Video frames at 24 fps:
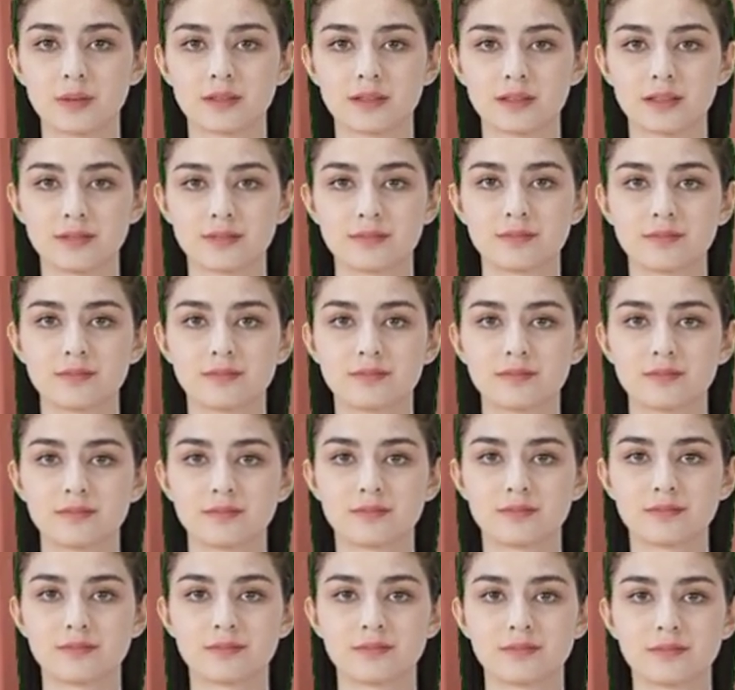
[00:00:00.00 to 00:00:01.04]
The roles
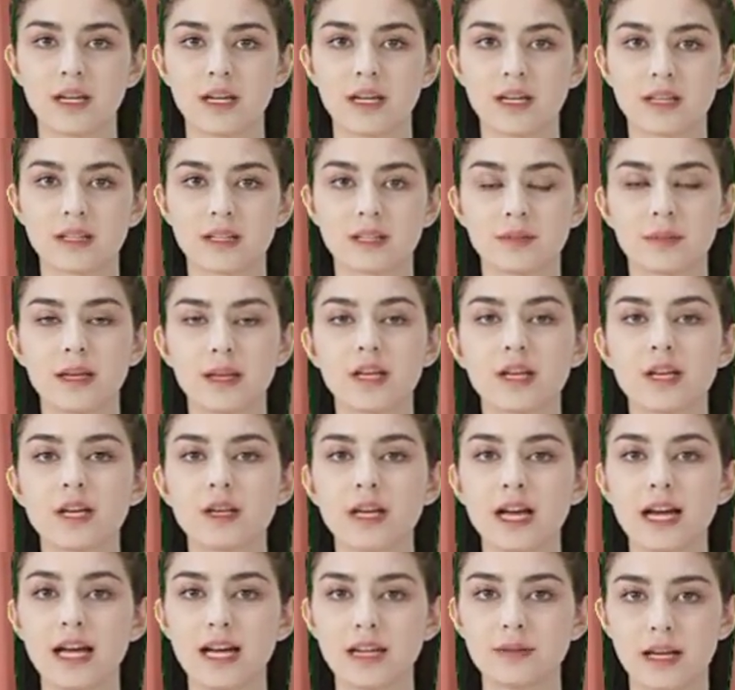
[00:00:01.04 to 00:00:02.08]
of FSH and
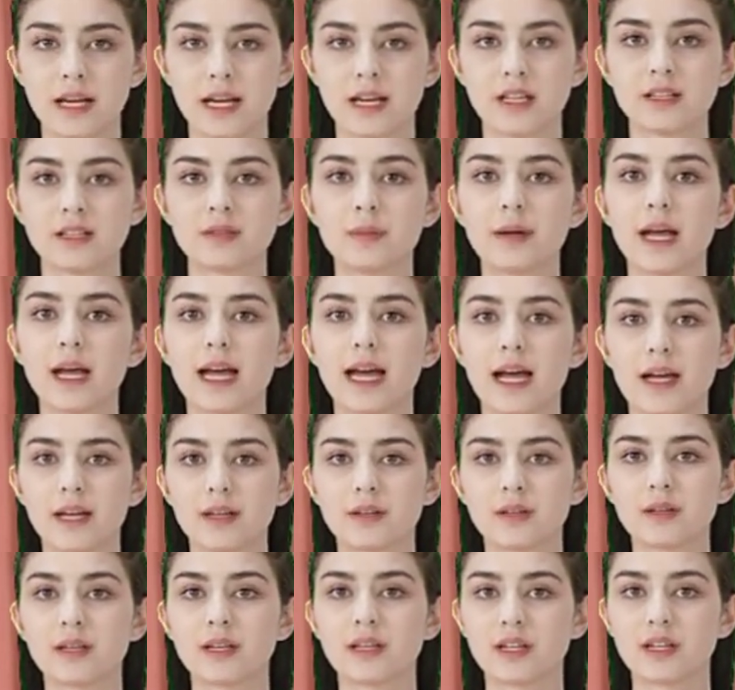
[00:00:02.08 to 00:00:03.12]
LH. Changes
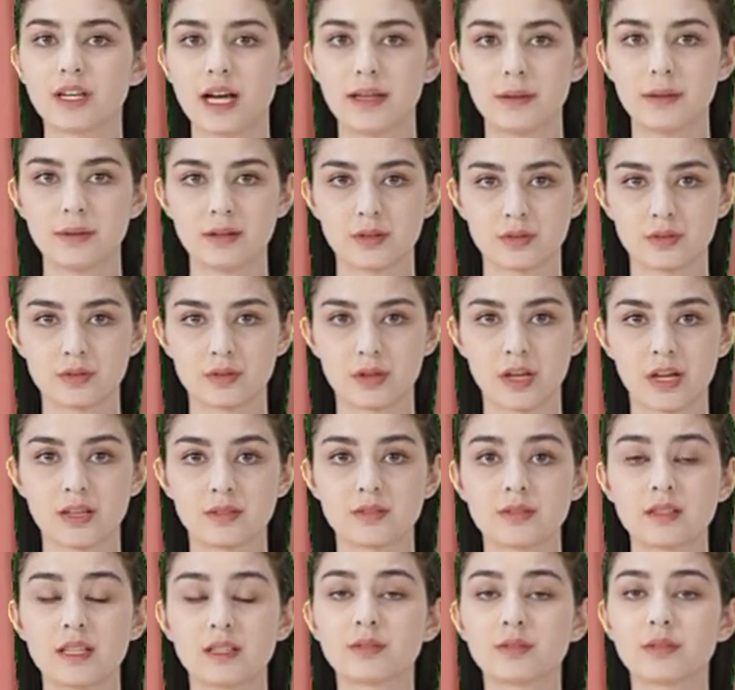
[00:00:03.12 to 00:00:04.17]
in the levels of the
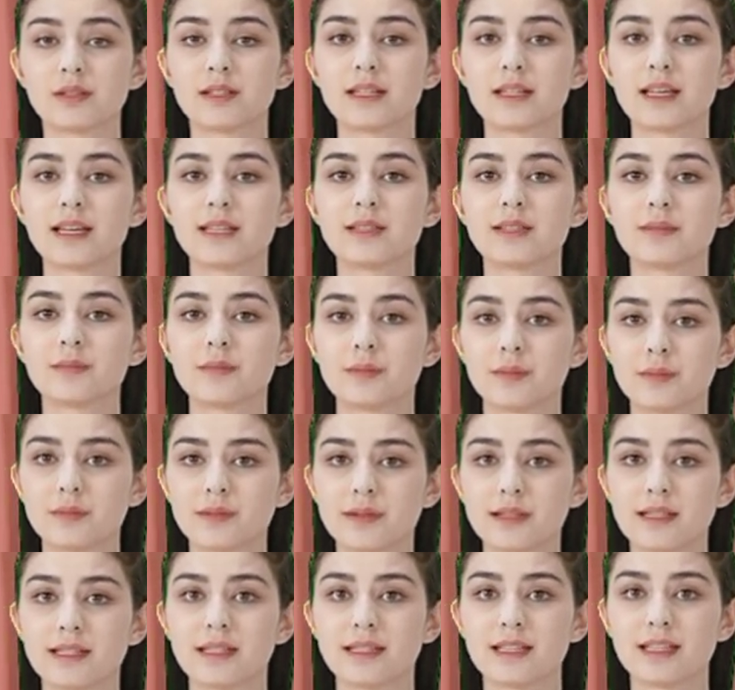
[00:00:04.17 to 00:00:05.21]
pituitary hormones
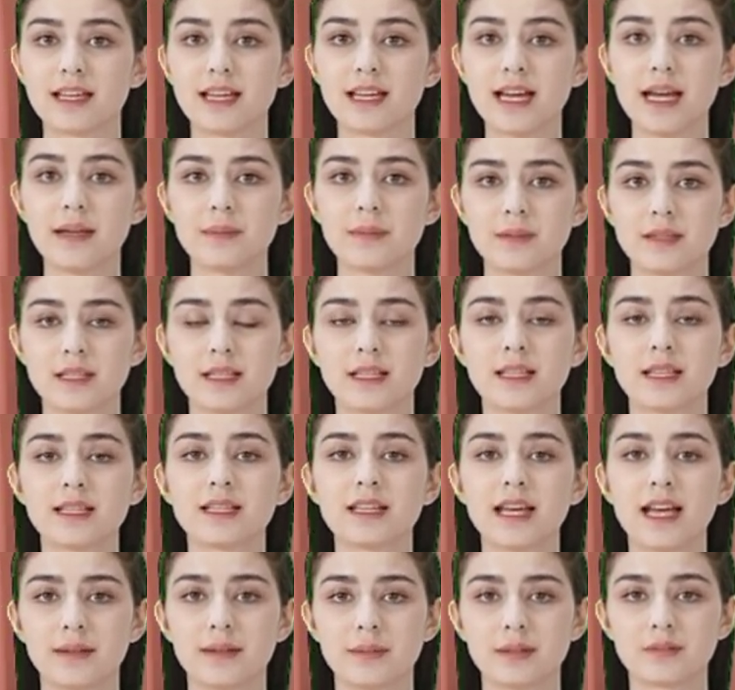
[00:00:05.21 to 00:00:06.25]
FSH and LH
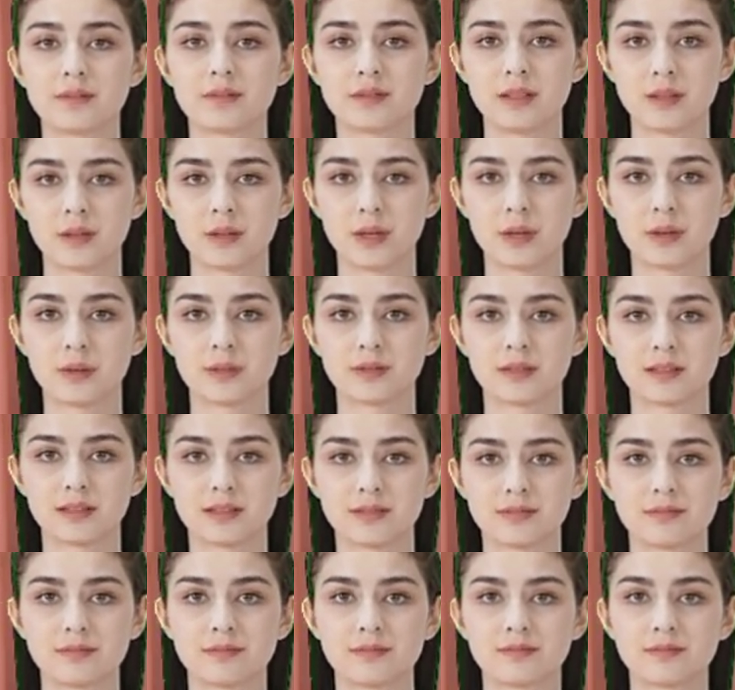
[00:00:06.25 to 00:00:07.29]
in the blood during the
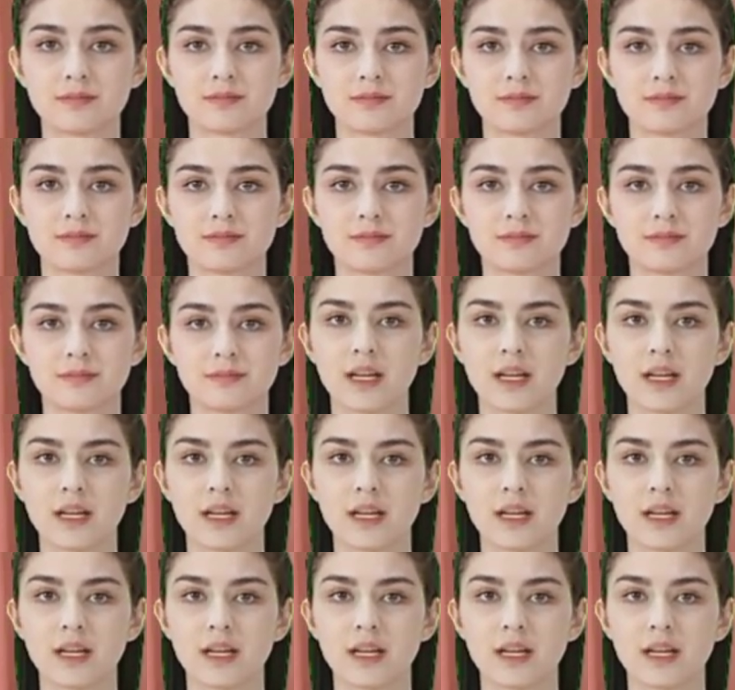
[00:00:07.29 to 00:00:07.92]
menstrual cycle.